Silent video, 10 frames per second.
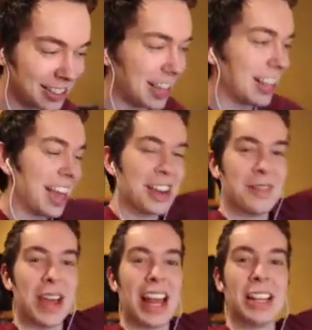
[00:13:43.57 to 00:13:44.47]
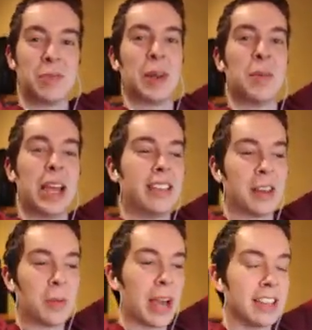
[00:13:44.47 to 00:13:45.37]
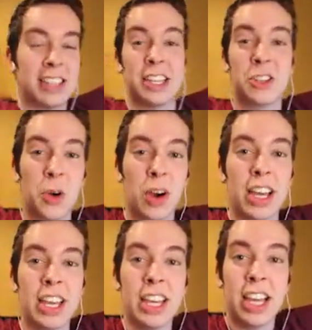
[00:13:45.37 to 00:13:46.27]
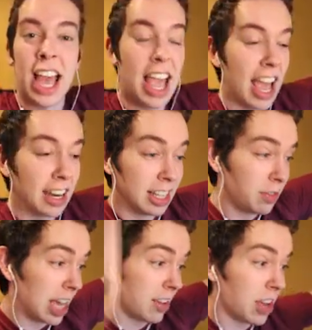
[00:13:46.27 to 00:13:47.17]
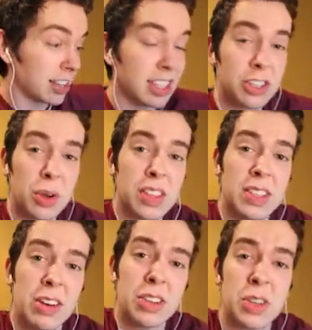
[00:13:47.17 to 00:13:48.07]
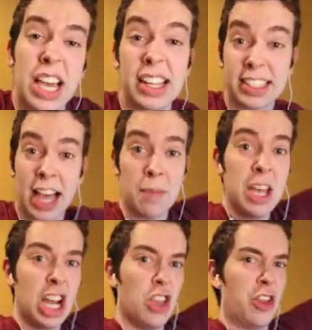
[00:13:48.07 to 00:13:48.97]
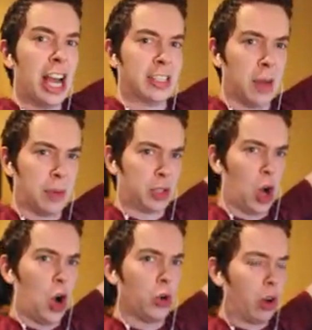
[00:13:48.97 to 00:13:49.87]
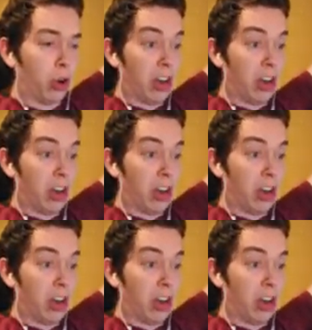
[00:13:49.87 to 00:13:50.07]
That See you later, shit. man. It's been amazing. Hope you guys did enjoy. Nice. And leave a like if you guys did enjoy the series. See you guys next time in the next episode. Or